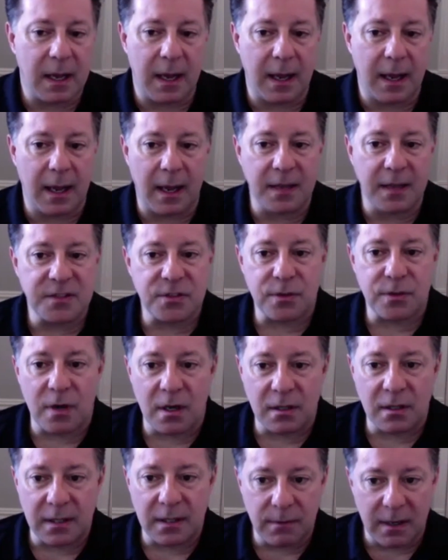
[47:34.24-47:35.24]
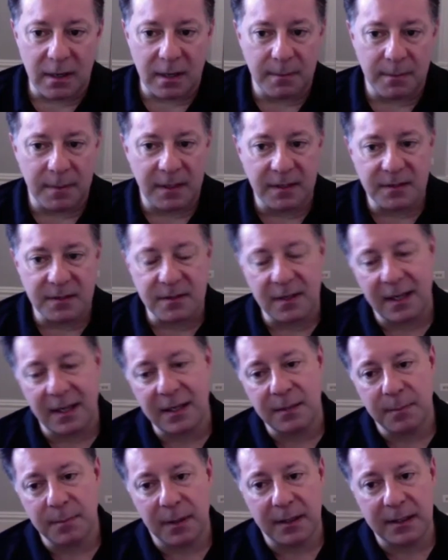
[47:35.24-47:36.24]
I strongly recommend it to
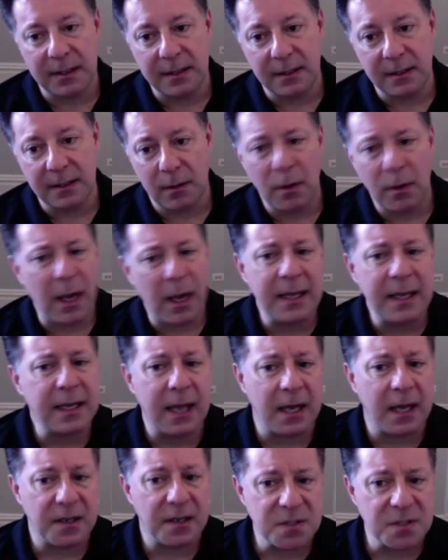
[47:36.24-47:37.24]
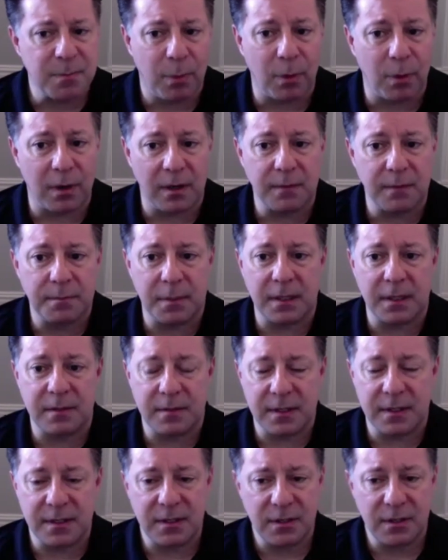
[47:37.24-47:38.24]
anybody, any kind of sport, but
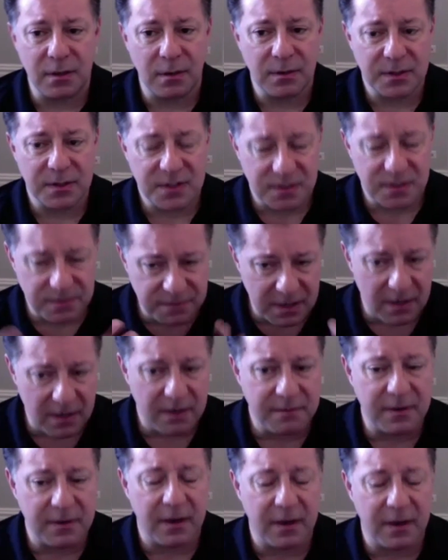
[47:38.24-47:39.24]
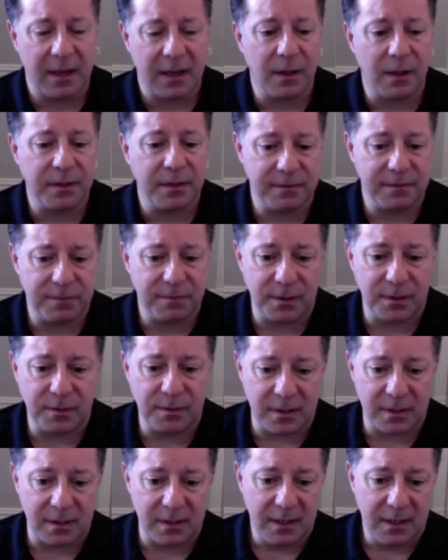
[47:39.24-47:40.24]
you know, it's very, very healthy for you
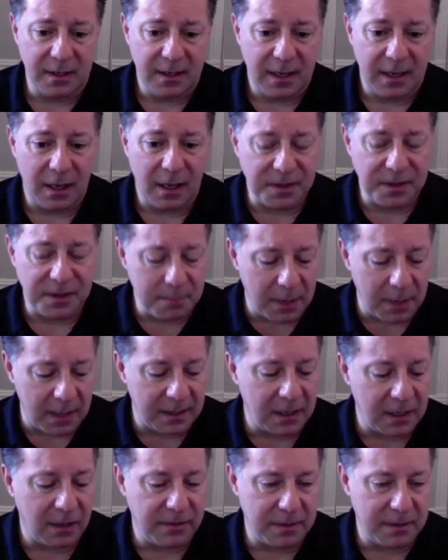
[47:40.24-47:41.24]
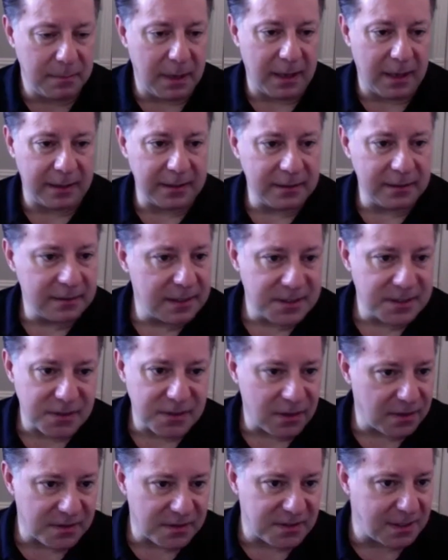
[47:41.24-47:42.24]
to healthy mind, healthy body. It's
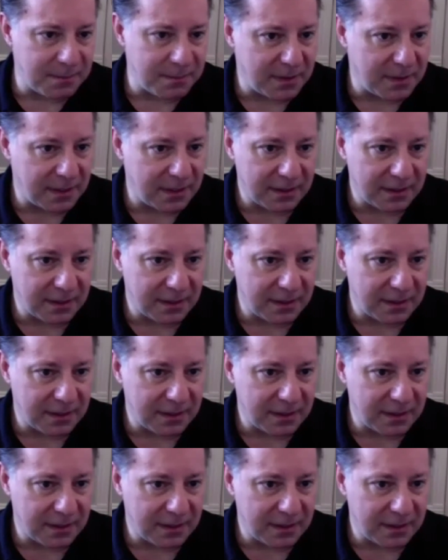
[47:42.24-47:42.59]
all the same thing.